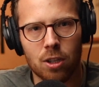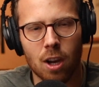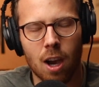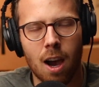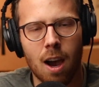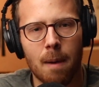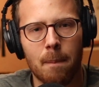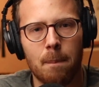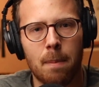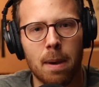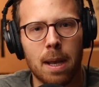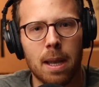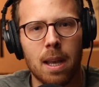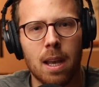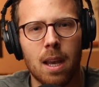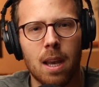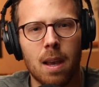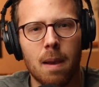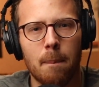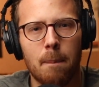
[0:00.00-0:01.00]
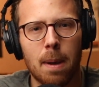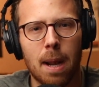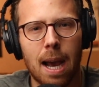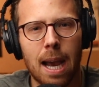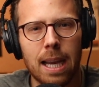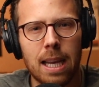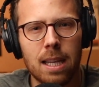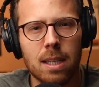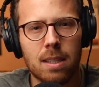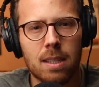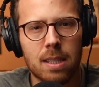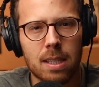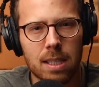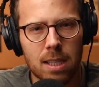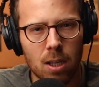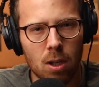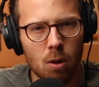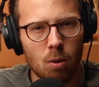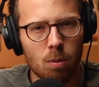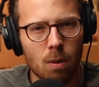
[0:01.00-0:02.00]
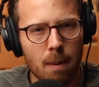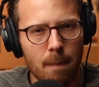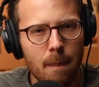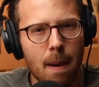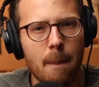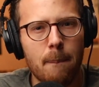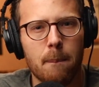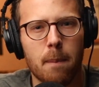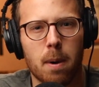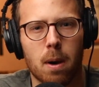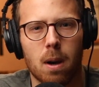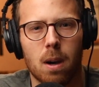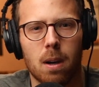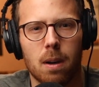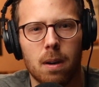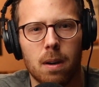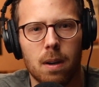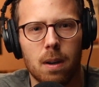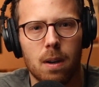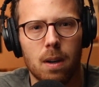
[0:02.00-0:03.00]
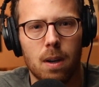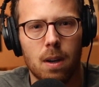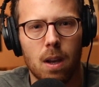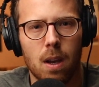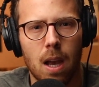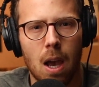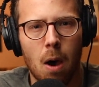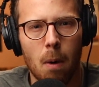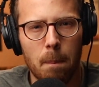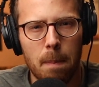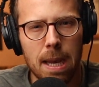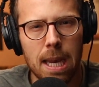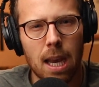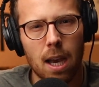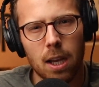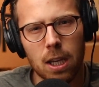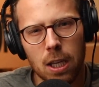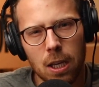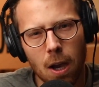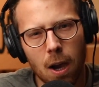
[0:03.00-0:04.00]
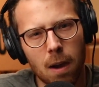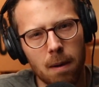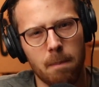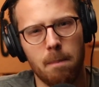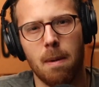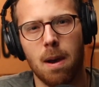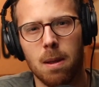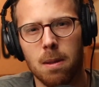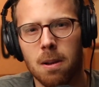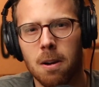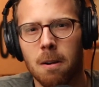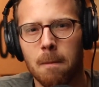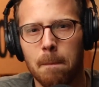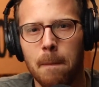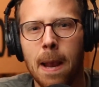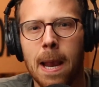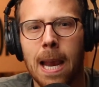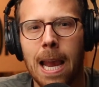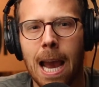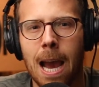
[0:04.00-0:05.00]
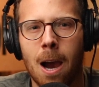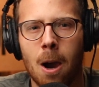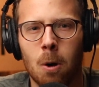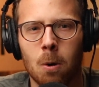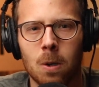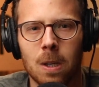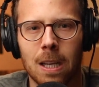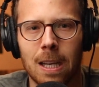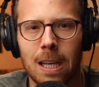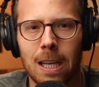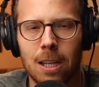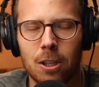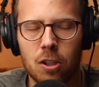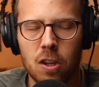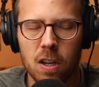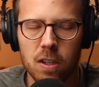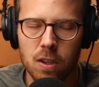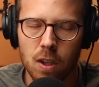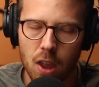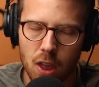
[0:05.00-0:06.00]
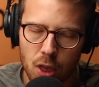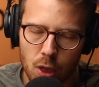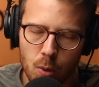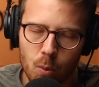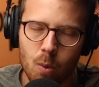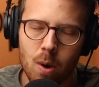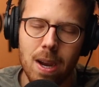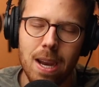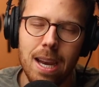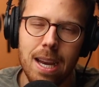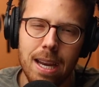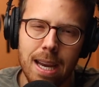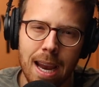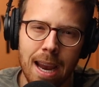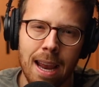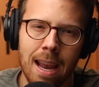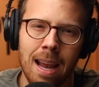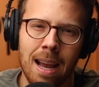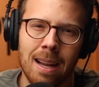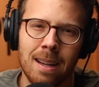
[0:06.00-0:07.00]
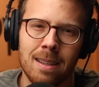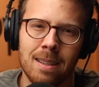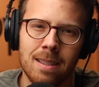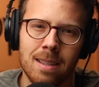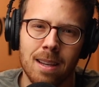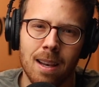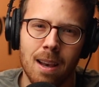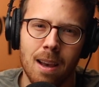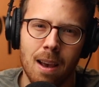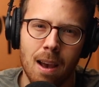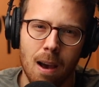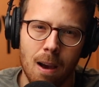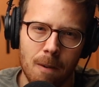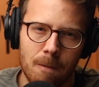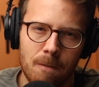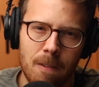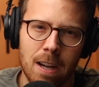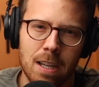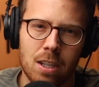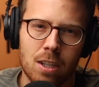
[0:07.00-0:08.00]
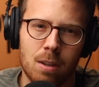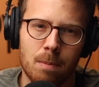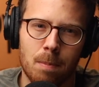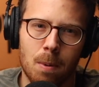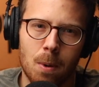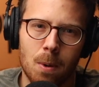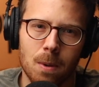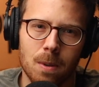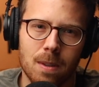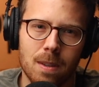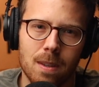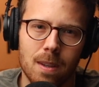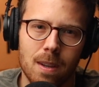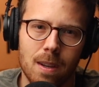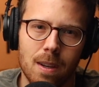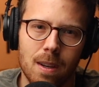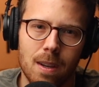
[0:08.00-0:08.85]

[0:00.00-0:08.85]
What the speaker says: job. But I can still remember helping a young mother pick out just 3 cans of vegetables.